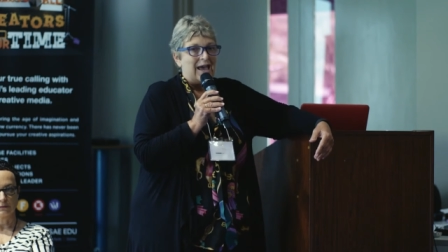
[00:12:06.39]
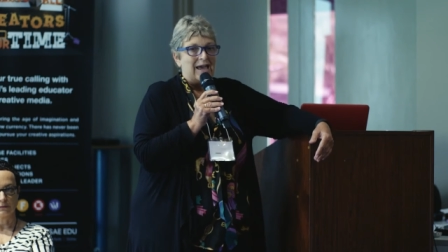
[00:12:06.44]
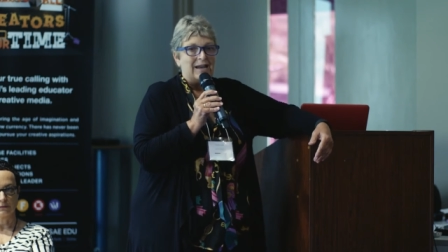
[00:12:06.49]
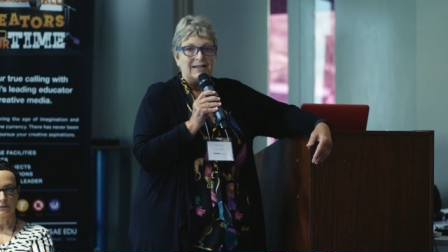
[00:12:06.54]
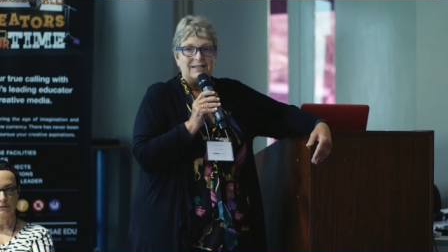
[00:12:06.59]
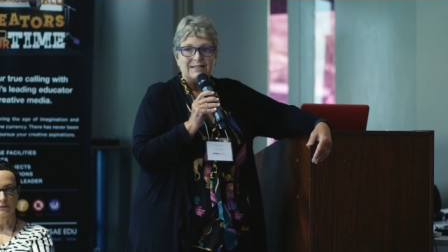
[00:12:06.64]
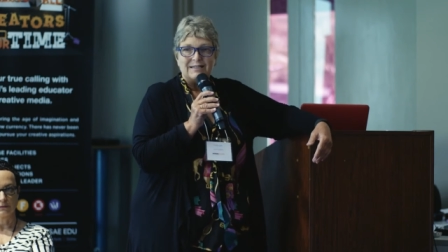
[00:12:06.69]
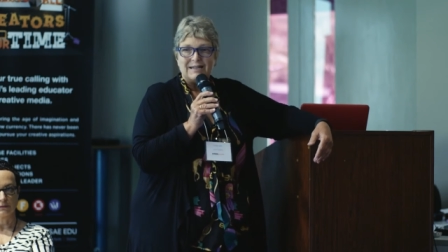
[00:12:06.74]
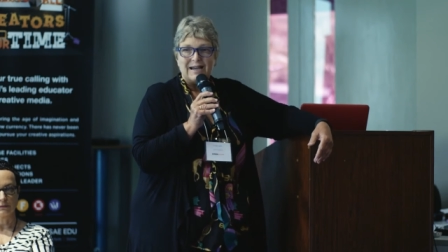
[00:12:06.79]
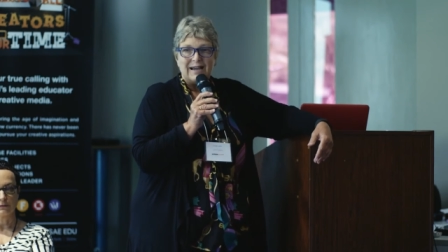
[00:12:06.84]
And
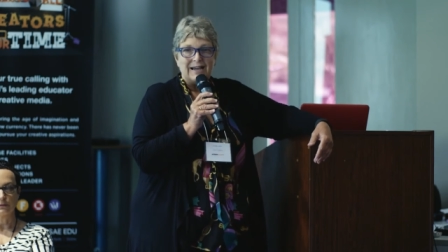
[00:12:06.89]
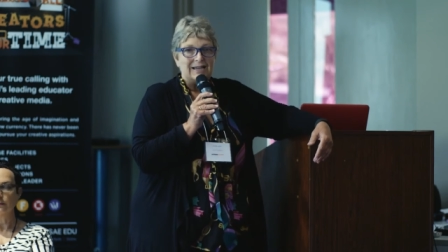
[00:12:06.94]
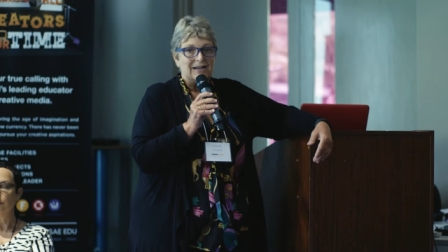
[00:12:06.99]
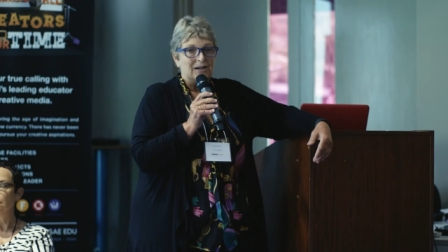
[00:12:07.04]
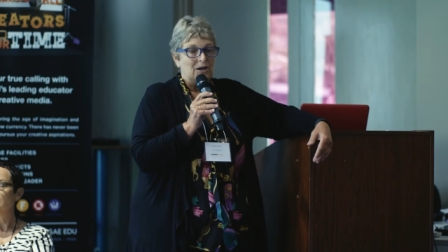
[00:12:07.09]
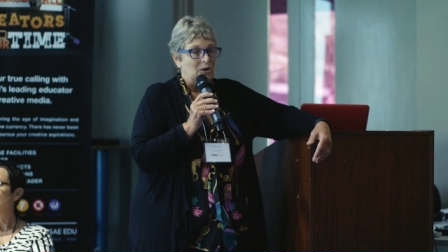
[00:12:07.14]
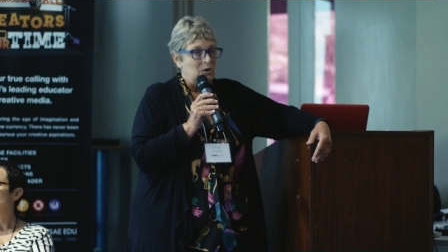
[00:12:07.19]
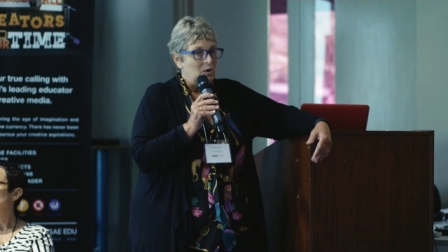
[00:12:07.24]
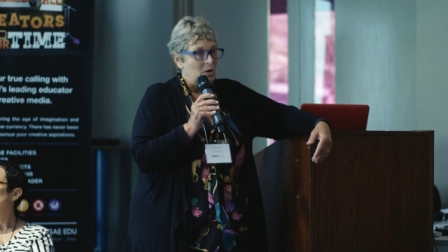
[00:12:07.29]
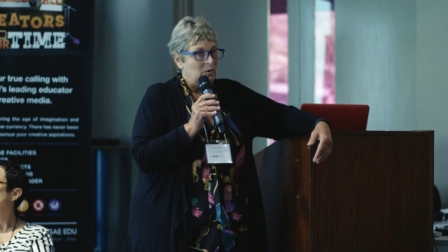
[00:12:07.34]
it's
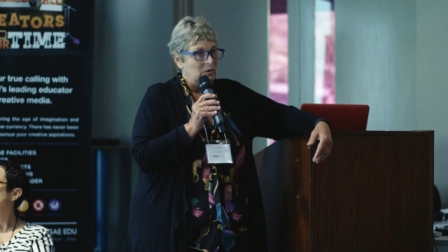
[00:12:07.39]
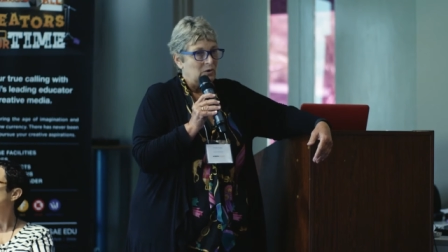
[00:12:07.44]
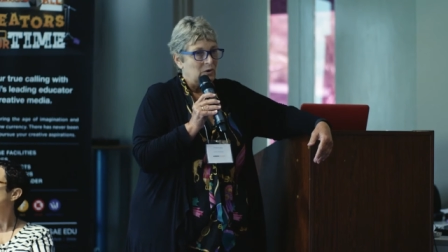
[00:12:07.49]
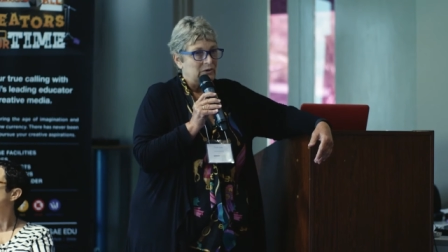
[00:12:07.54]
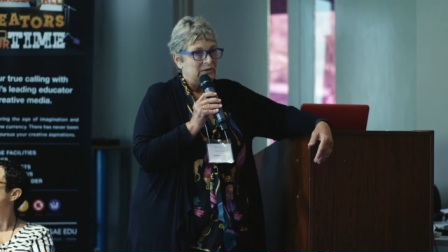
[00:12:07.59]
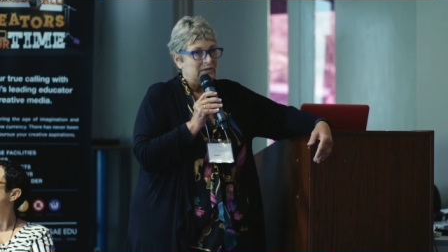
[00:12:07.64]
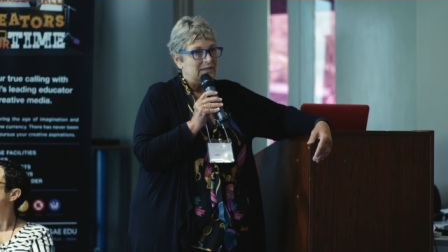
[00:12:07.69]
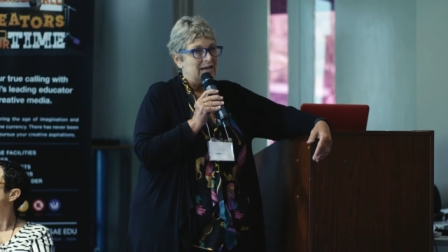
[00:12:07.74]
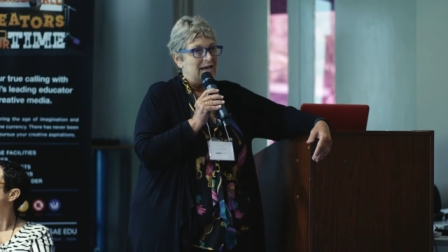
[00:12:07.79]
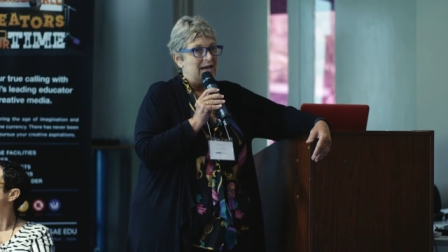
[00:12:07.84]
taken a long,
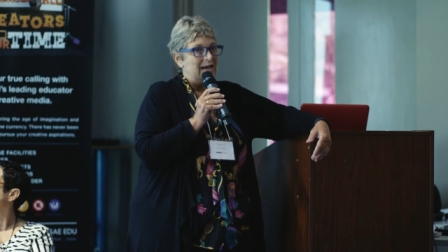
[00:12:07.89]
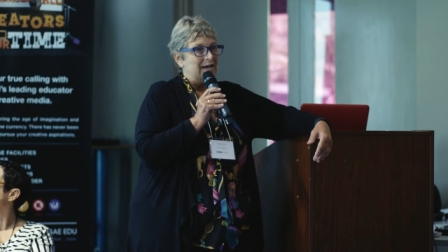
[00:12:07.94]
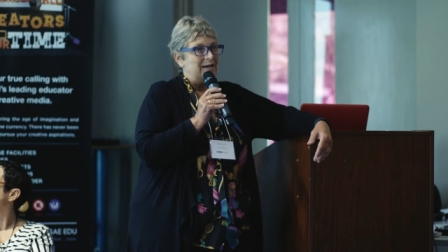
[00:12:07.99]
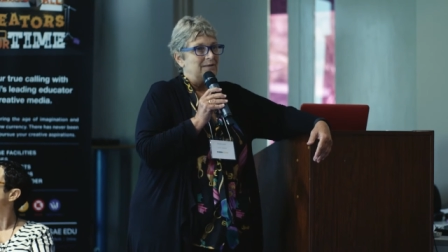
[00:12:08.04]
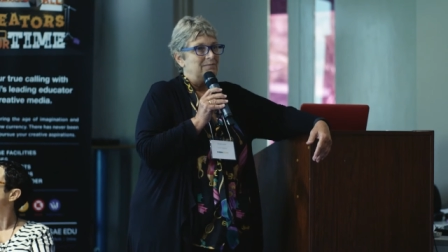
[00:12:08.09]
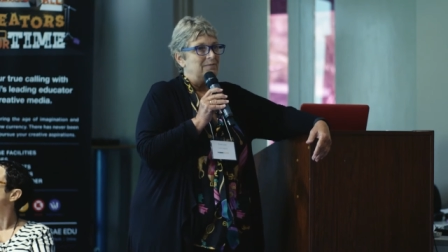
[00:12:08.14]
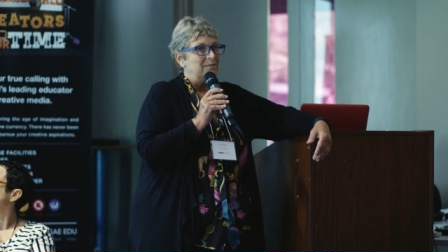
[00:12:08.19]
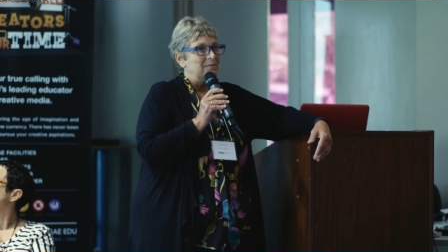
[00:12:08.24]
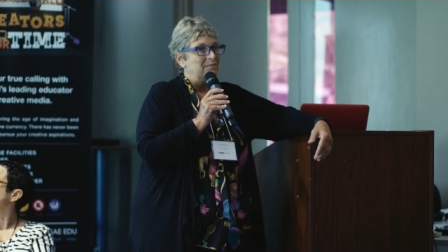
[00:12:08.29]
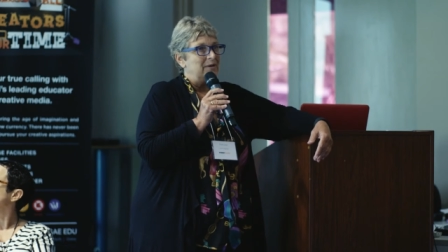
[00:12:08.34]
long
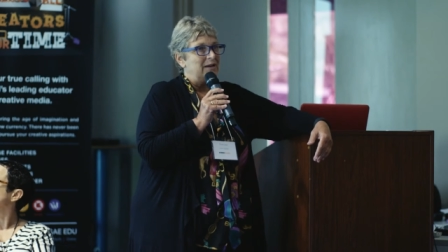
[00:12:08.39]
time,